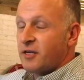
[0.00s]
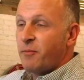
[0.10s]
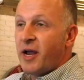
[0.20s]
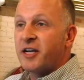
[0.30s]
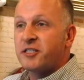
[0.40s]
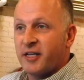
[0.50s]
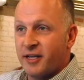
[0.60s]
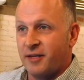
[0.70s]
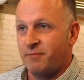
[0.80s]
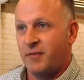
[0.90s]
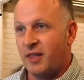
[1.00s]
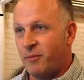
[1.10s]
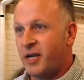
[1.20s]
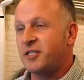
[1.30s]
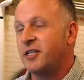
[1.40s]
our mash tank, and the
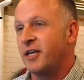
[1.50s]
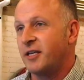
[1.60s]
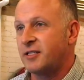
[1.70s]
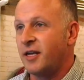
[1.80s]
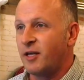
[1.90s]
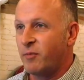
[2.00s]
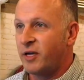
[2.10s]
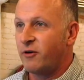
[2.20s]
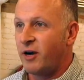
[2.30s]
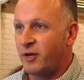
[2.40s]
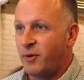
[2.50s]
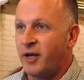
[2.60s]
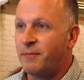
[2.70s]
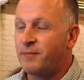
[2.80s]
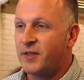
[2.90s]
mash tank is like a big crock pot.